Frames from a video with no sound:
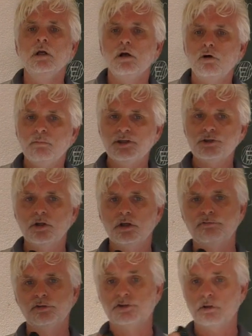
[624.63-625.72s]
Now imagine
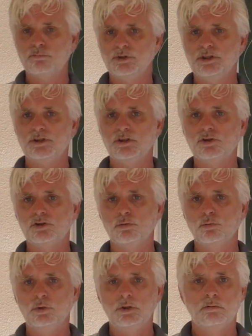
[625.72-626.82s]
that for some reasons
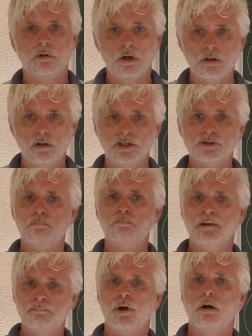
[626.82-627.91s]
we run into
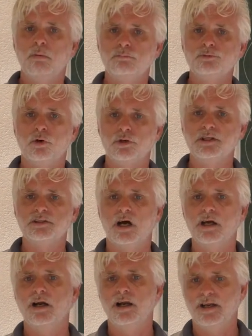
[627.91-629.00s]
big problems on these
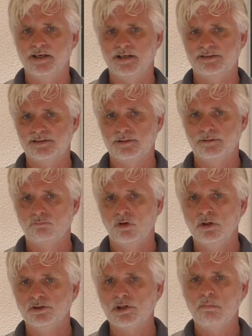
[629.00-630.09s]
higher layers.
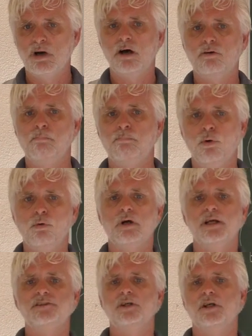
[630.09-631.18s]
Somehow the
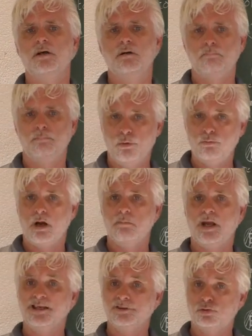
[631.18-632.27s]
progress in
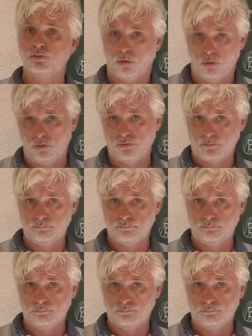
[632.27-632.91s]
programming has stalled.